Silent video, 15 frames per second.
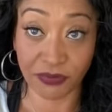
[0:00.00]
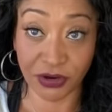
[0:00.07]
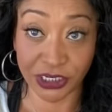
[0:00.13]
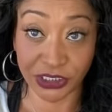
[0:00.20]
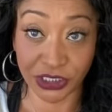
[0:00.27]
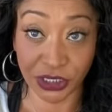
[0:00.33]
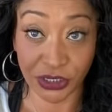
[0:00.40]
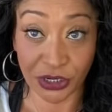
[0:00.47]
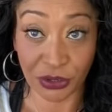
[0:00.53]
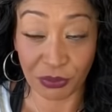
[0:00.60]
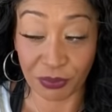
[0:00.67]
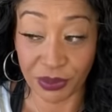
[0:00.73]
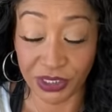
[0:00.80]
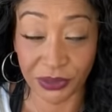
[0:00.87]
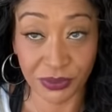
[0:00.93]
Fresh
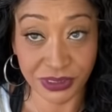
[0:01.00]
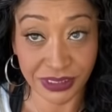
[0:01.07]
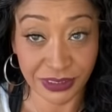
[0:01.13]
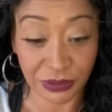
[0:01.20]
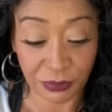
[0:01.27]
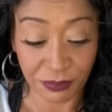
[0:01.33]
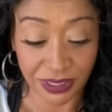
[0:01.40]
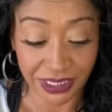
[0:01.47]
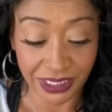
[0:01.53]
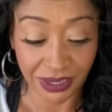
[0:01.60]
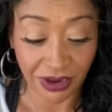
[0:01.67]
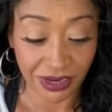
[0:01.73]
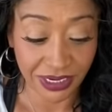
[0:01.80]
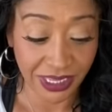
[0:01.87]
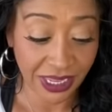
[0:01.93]
notebook with a little piggy
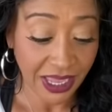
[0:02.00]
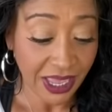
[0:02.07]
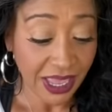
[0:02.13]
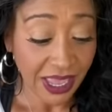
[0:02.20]
on it